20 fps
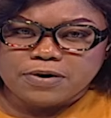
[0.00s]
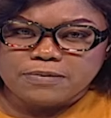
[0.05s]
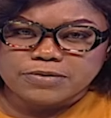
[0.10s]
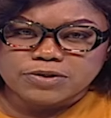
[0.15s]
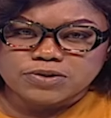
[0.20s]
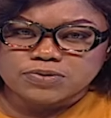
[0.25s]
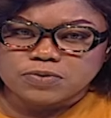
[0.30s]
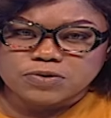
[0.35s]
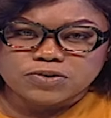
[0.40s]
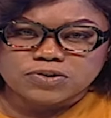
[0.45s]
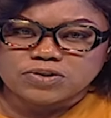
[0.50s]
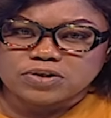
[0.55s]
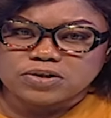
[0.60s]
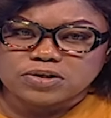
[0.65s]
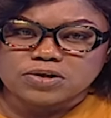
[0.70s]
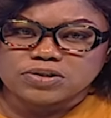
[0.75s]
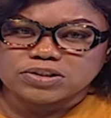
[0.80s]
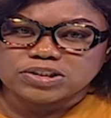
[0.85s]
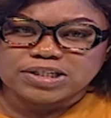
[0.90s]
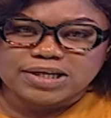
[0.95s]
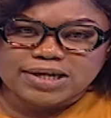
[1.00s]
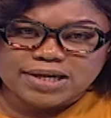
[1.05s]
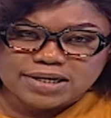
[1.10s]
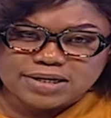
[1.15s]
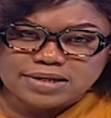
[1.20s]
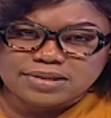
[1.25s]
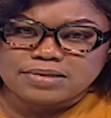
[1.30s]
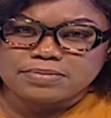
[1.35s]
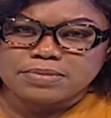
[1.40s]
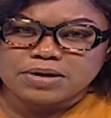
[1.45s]
promise was not
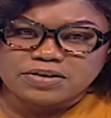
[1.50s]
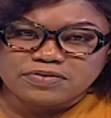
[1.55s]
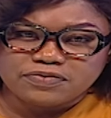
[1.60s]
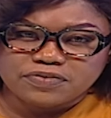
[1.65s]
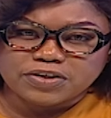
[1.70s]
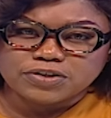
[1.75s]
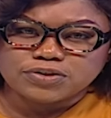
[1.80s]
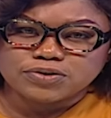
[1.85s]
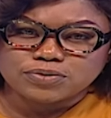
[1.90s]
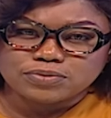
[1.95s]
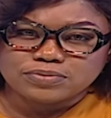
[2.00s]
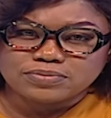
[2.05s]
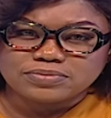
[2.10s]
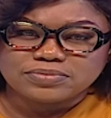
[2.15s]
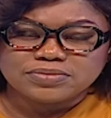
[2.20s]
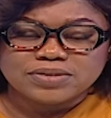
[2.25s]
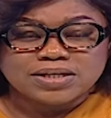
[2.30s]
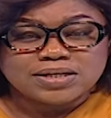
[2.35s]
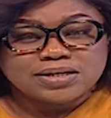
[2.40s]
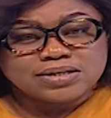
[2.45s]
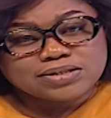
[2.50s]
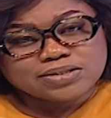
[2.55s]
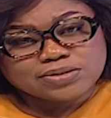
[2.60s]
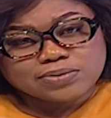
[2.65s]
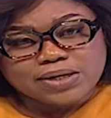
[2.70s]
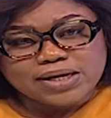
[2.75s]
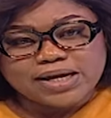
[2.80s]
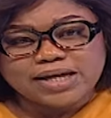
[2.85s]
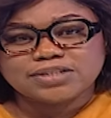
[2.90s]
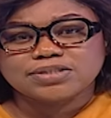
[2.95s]
contained in the manifesto.
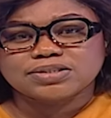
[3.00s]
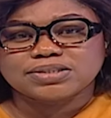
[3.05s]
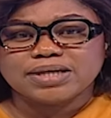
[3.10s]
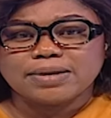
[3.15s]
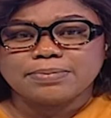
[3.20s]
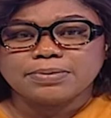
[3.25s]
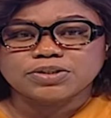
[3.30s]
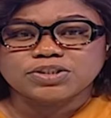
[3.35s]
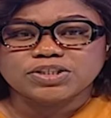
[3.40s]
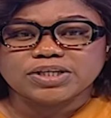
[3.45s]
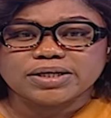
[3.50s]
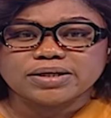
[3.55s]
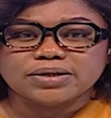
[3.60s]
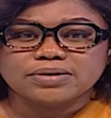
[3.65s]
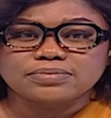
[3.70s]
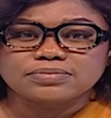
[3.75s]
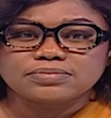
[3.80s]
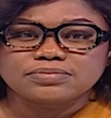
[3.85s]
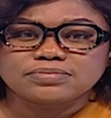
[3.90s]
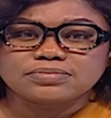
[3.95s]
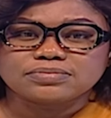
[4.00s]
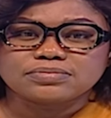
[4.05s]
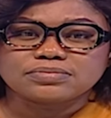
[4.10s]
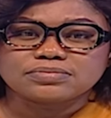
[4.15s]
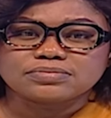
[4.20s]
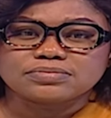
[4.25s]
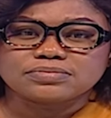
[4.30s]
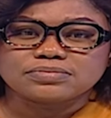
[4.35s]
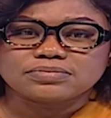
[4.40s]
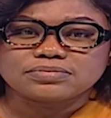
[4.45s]
So I had to double check.
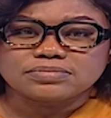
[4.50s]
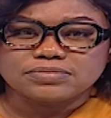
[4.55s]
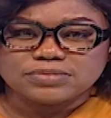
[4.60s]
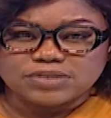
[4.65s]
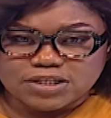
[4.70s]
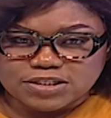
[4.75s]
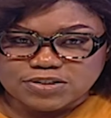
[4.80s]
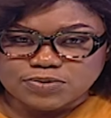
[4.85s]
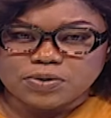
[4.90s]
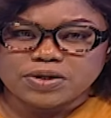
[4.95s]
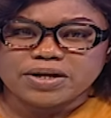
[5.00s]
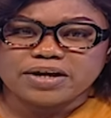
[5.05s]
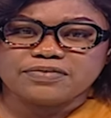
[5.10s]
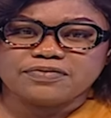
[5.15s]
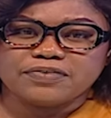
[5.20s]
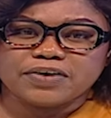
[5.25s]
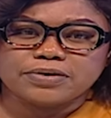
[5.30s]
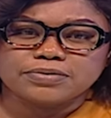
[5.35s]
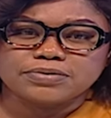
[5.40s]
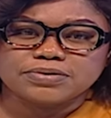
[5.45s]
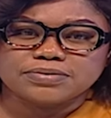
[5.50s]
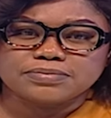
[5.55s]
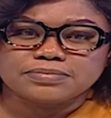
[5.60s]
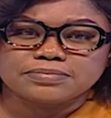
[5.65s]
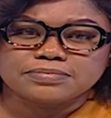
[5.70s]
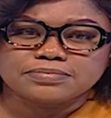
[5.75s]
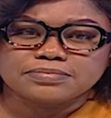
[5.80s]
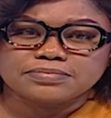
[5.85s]
Here's what I found.